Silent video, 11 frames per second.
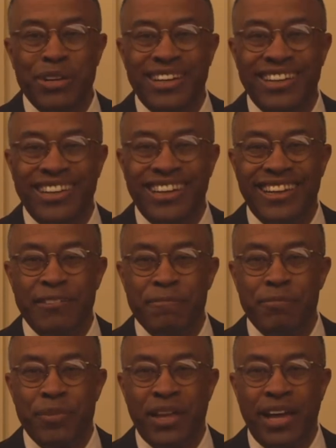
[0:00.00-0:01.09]
but
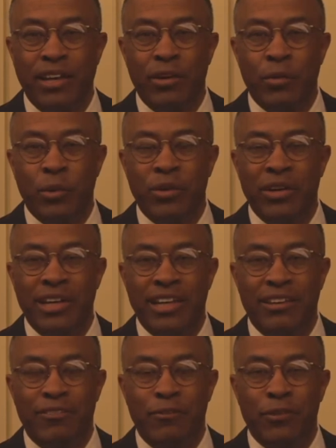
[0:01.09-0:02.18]
um, I know we're in
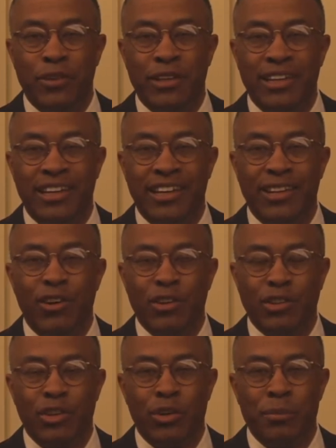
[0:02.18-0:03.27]
it for the uh,
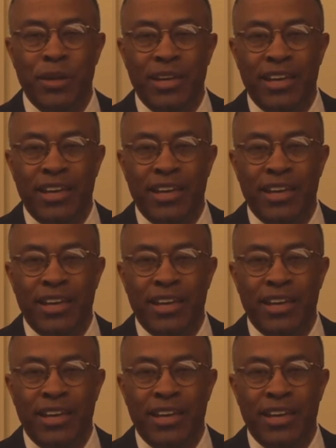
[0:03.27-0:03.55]
long term,